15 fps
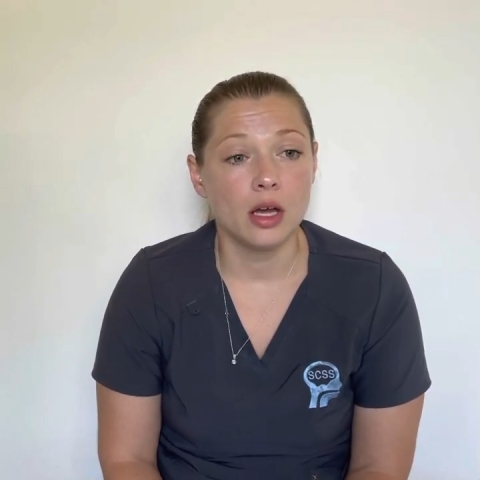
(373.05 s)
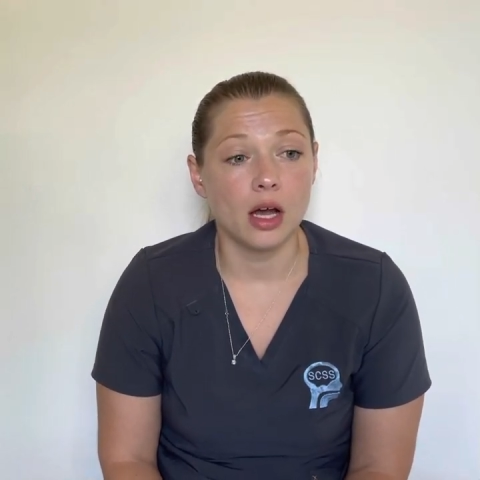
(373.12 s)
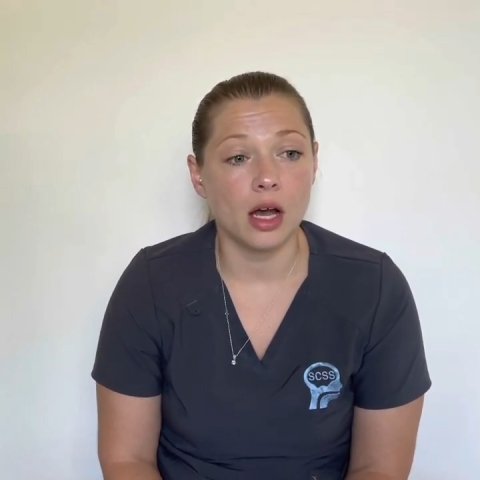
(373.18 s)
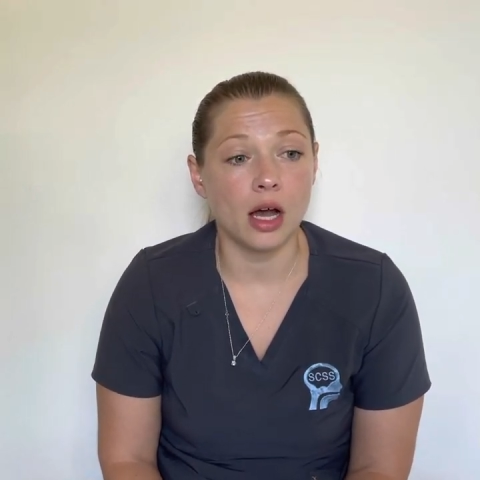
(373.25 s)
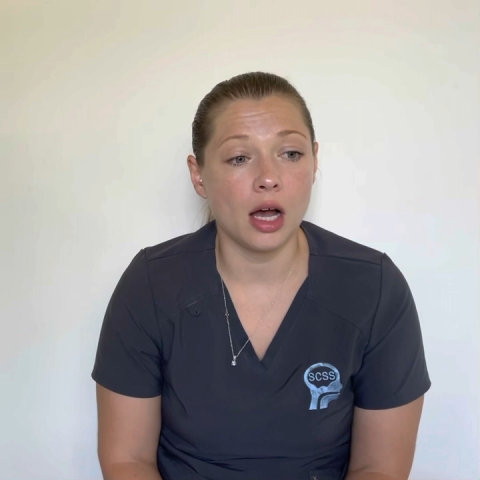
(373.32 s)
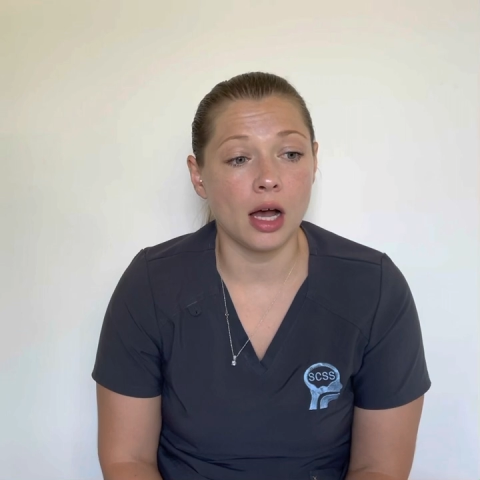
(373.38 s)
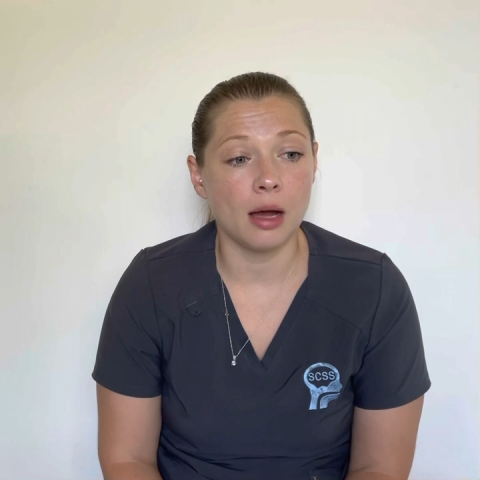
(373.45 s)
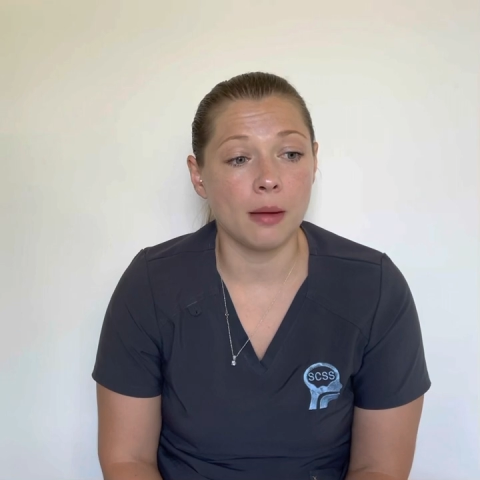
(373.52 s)

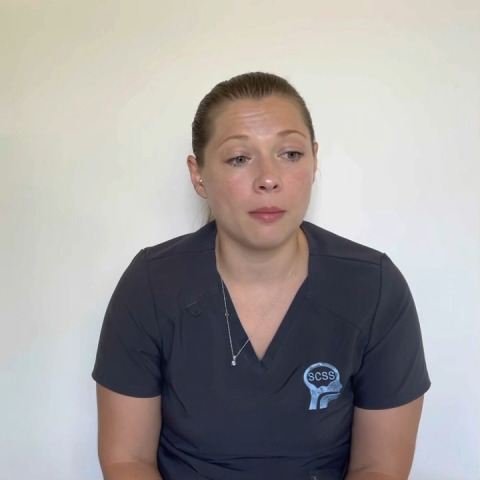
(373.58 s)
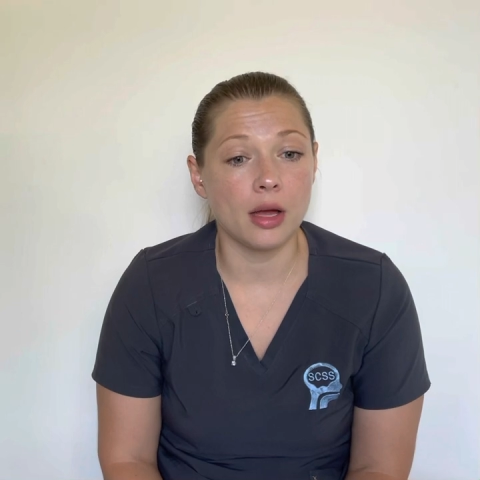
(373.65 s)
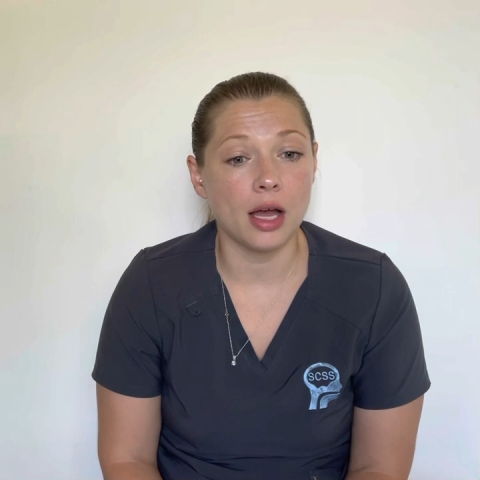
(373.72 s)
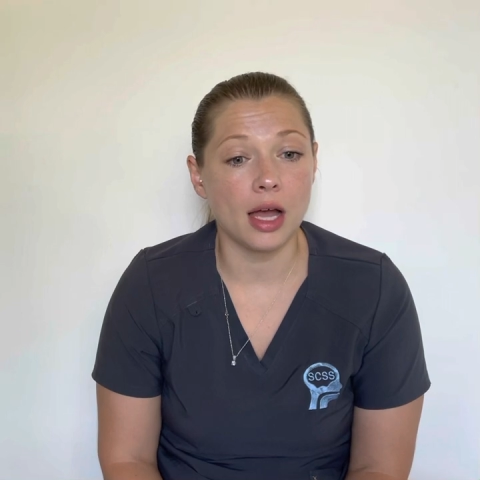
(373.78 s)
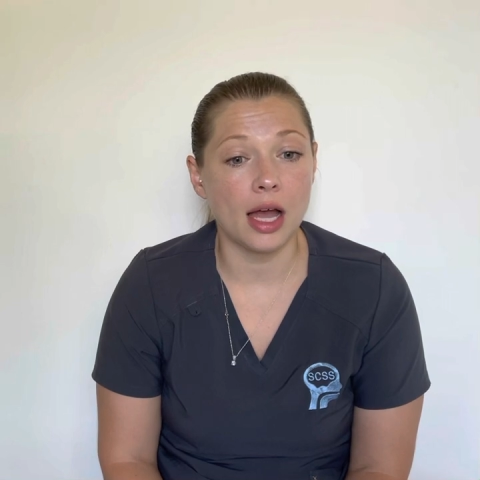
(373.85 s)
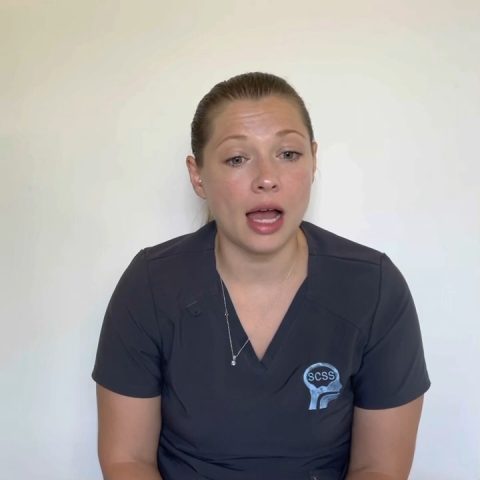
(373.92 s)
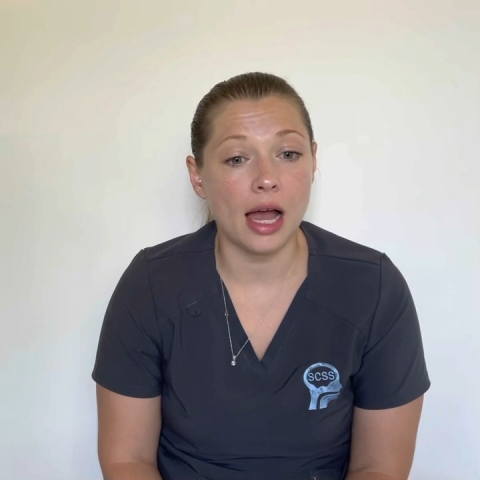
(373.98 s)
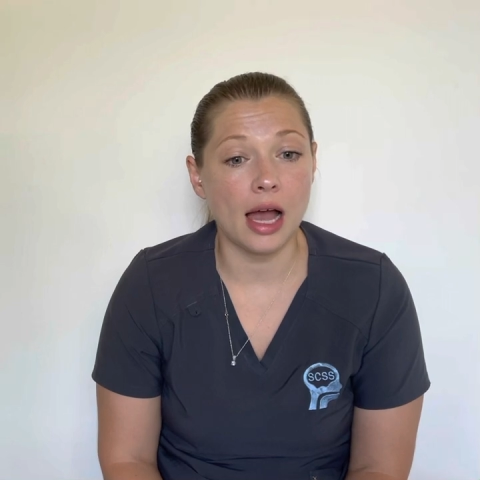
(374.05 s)

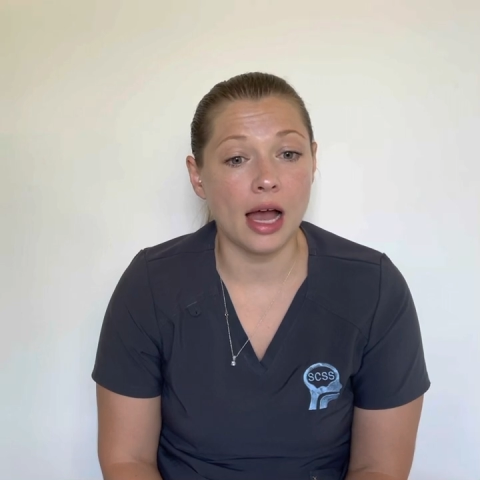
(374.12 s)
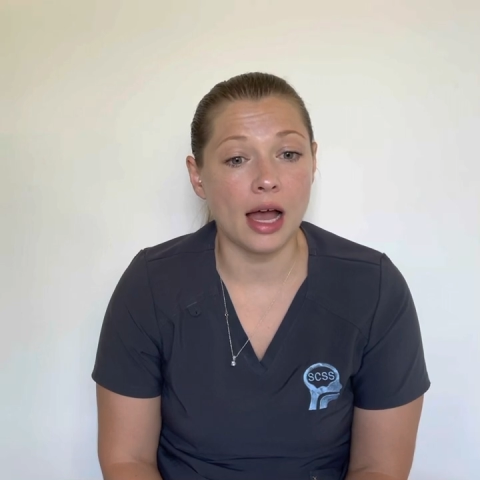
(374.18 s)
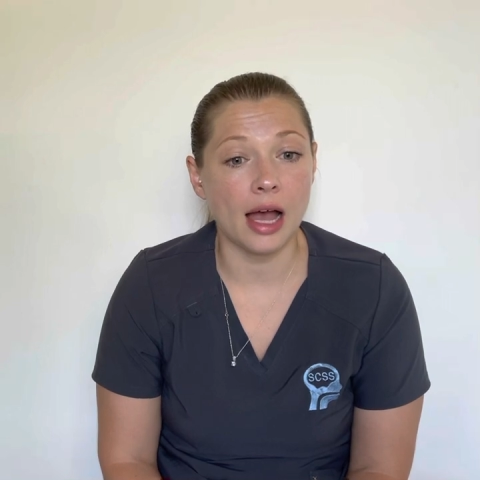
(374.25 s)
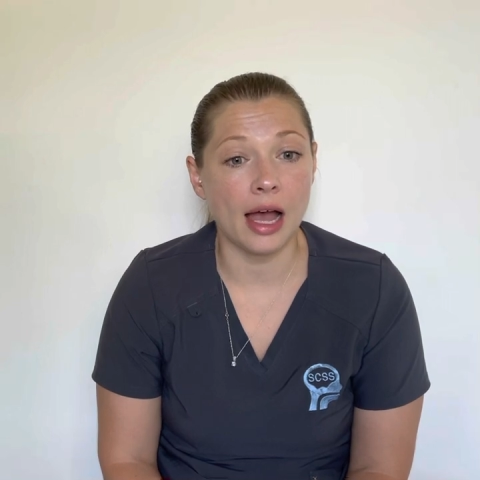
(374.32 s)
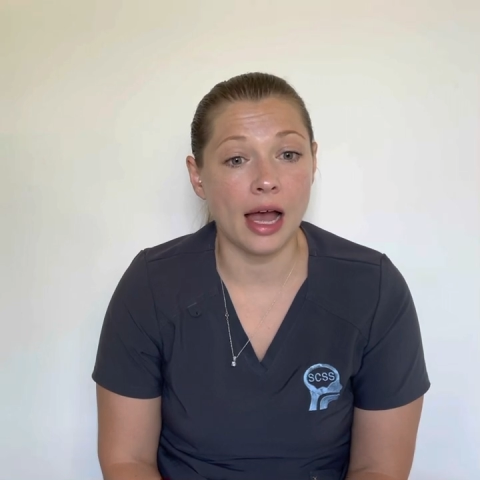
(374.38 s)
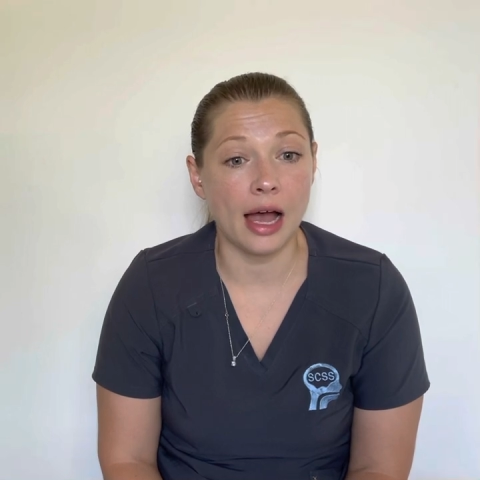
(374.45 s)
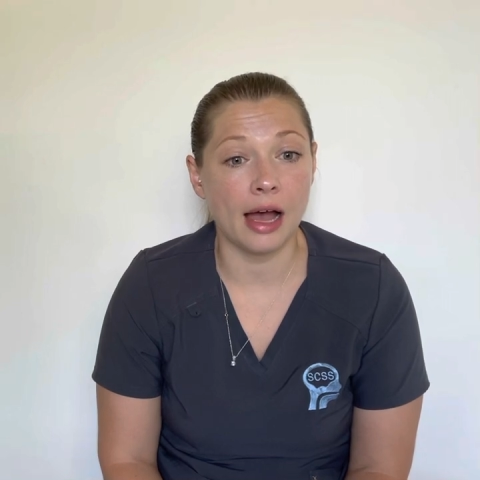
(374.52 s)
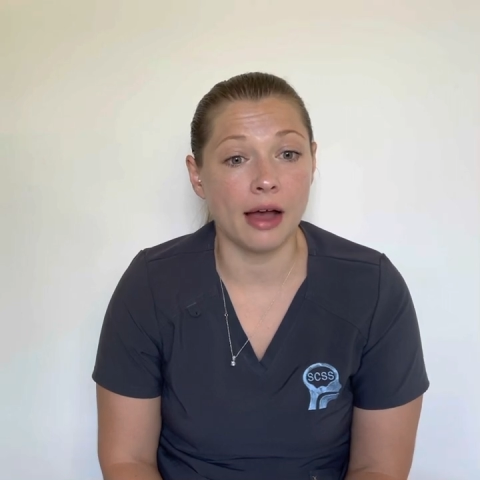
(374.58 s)

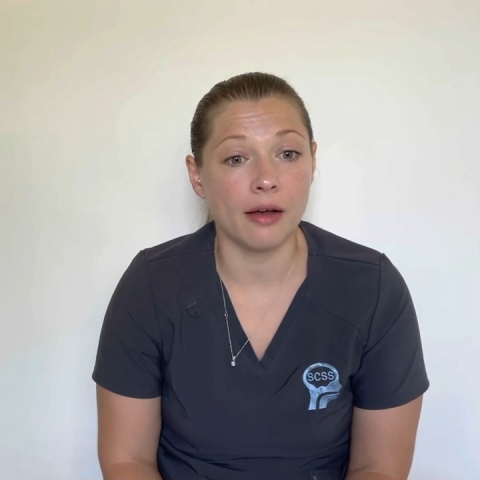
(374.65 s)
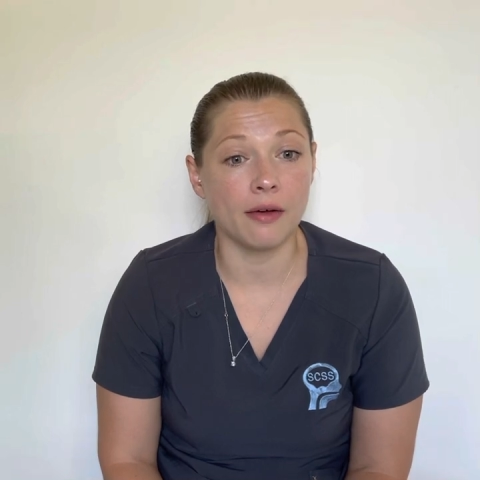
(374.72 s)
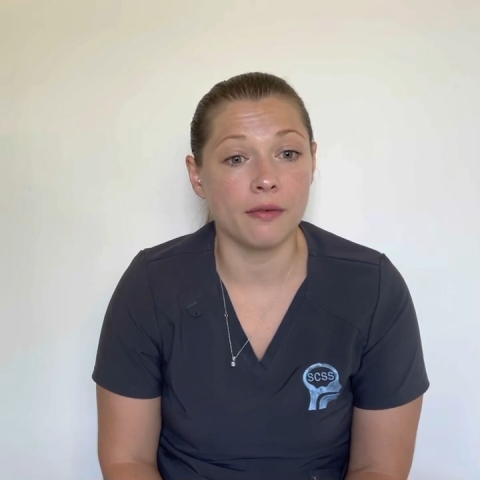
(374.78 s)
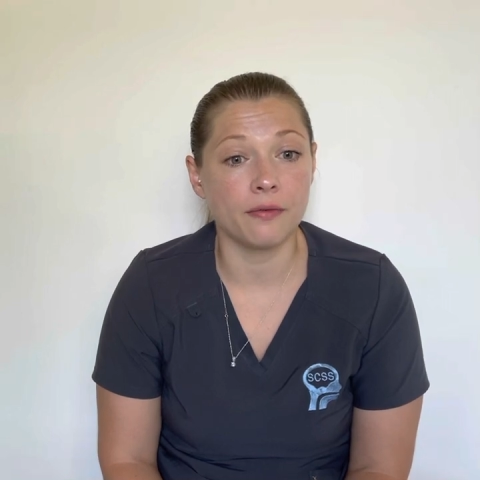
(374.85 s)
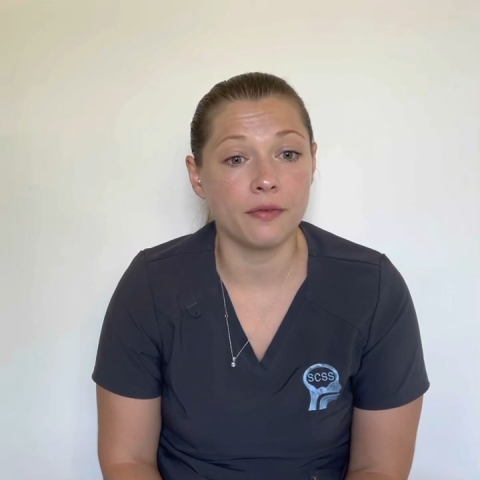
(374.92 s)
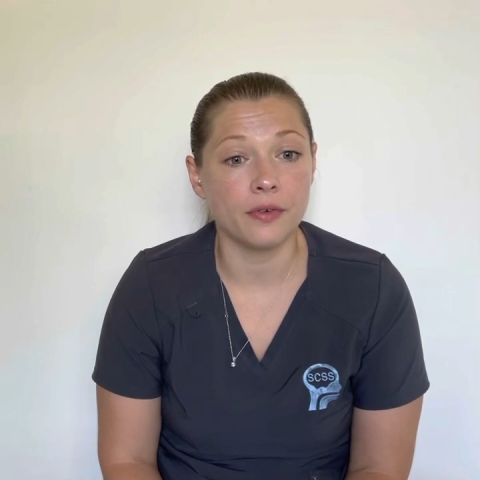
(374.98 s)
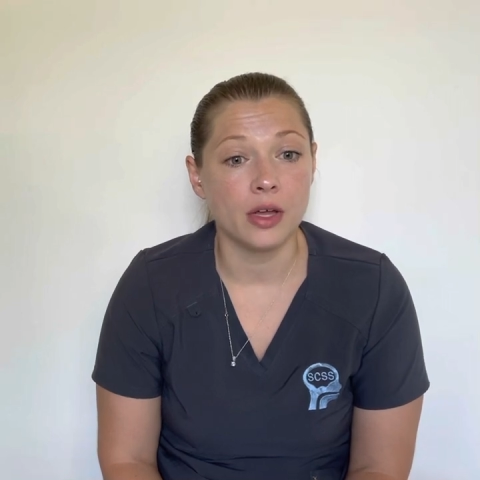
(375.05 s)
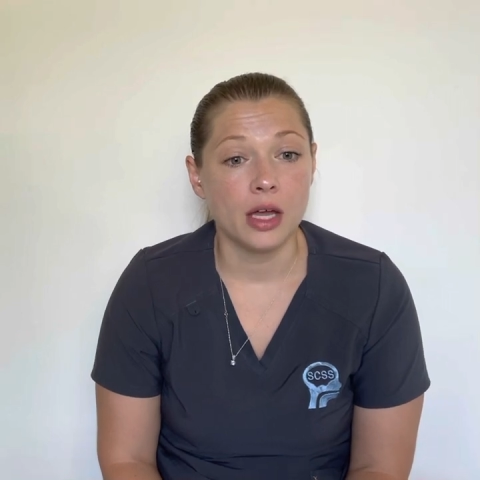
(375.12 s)
have,